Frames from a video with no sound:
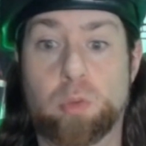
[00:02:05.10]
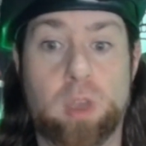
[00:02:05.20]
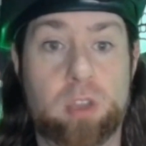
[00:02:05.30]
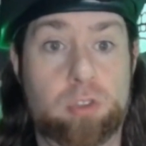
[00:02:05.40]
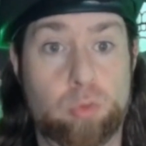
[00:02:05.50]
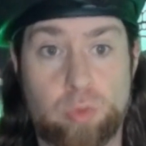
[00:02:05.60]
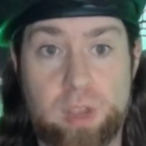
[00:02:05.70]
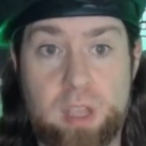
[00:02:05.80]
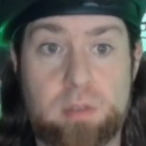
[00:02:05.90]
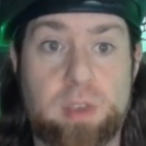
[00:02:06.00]
way to
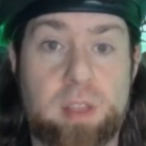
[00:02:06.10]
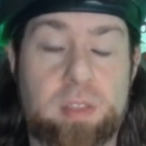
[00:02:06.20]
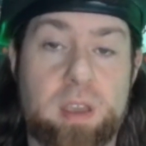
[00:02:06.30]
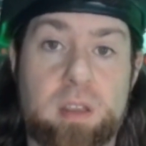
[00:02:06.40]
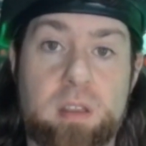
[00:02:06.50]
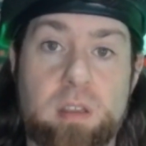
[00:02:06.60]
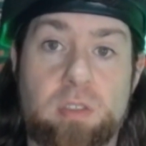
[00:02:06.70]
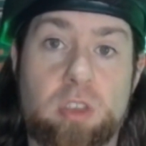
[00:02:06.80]
reinvent the ideas that